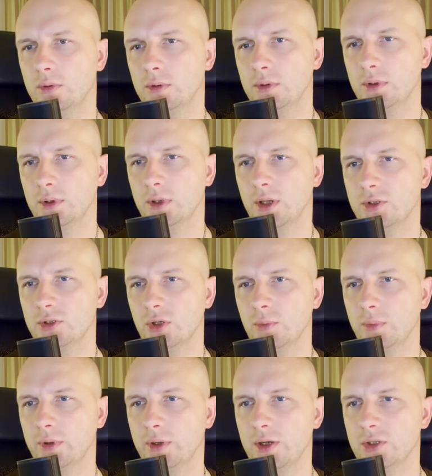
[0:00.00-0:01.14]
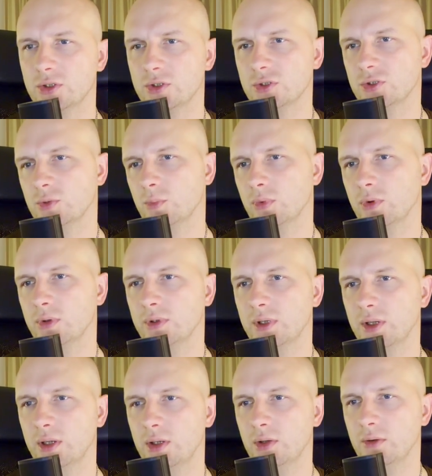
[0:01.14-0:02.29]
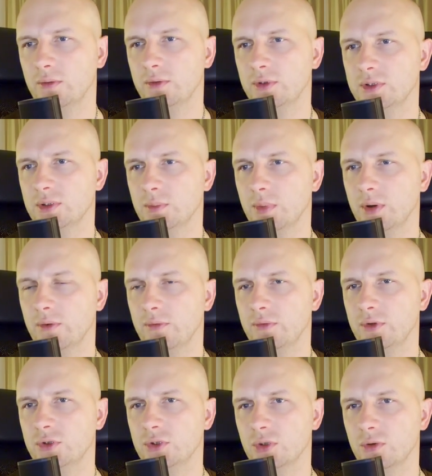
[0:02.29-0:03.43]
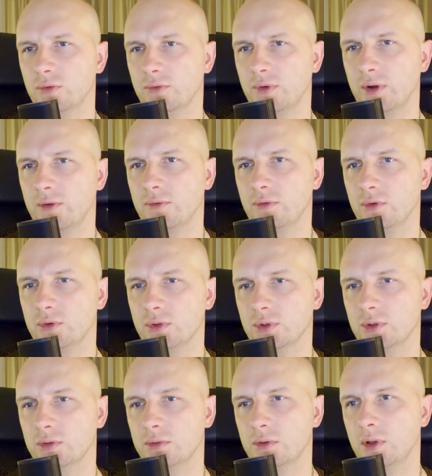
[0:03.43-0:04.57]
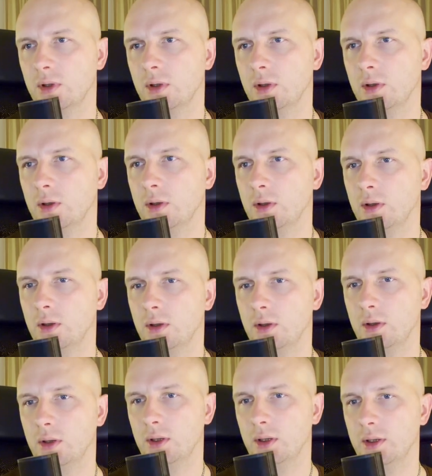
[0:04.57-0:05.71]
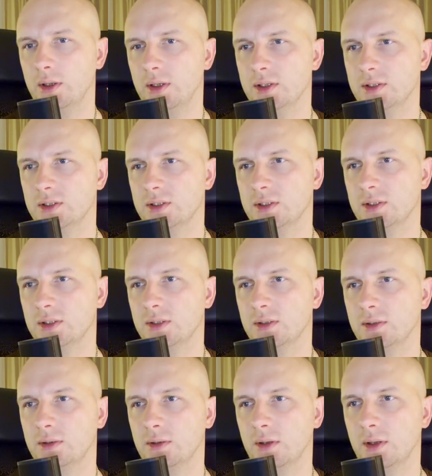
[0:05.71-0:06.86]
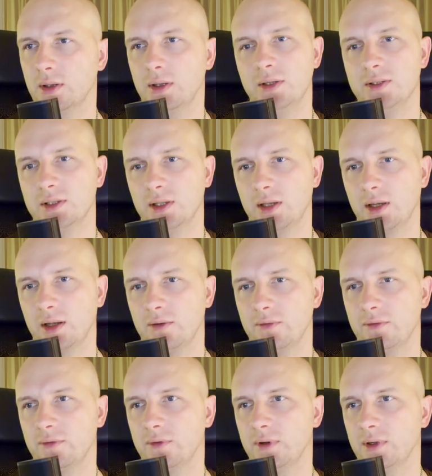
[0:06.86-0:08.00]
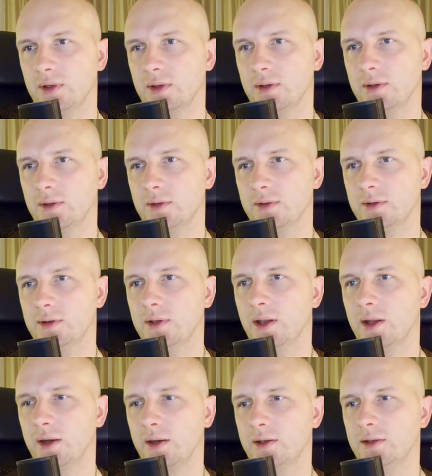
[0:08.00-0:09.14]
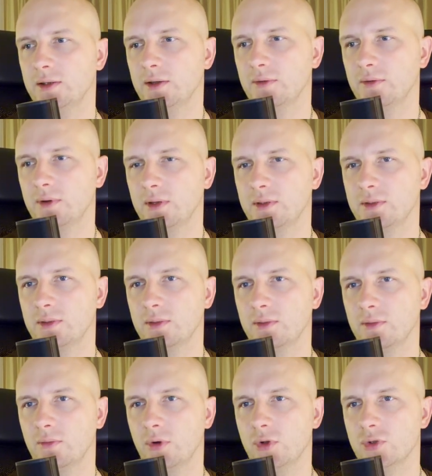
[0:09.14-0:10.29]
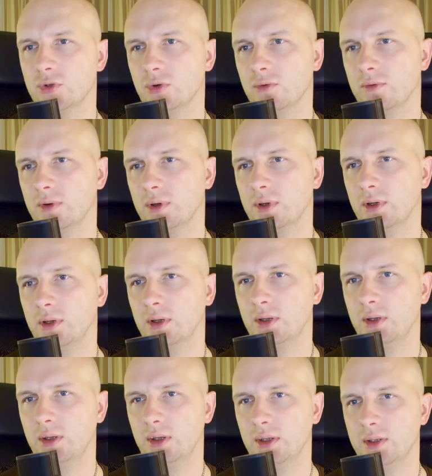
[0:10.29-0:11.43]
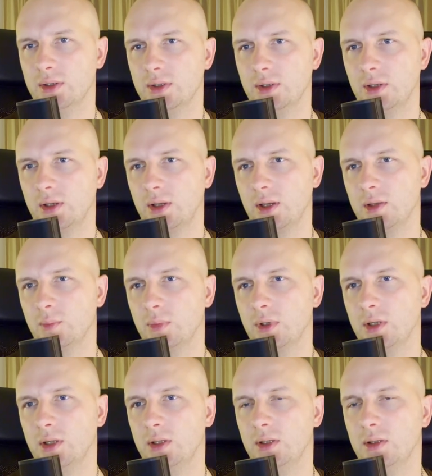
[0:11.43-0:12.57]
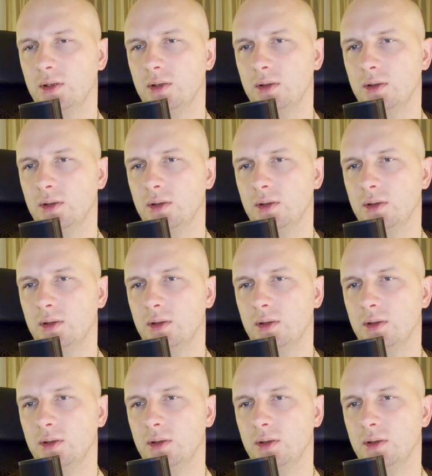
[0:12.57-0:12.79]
Does the application support any of these above feature of iPhones? Yes. At least I have a dark interface, voiceover, yes, it can be it.